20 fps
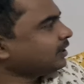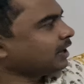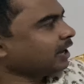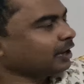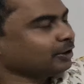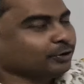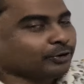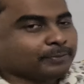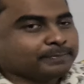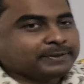
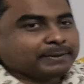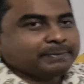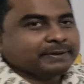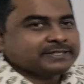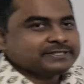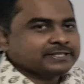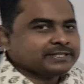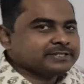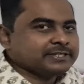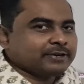I hope the
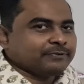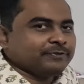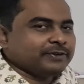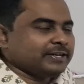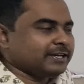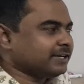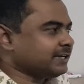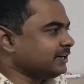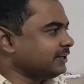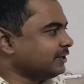basics are
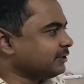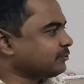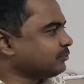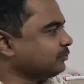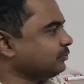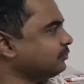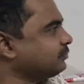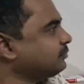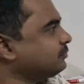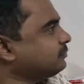very clear to
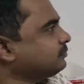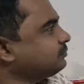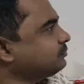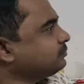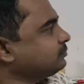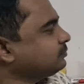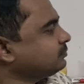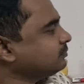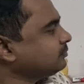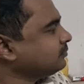you.
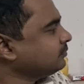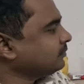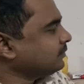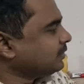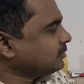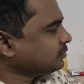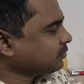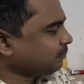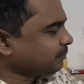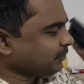
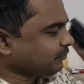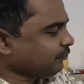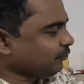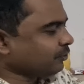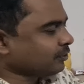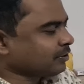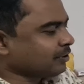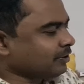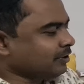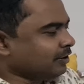So
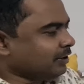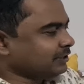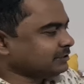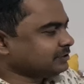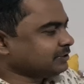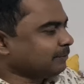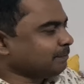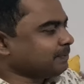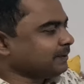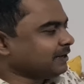before
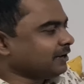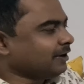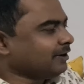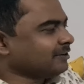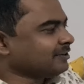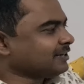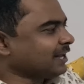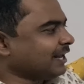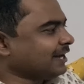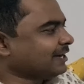jumping
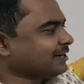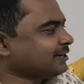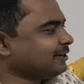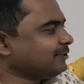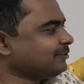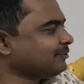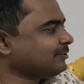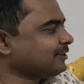on directly to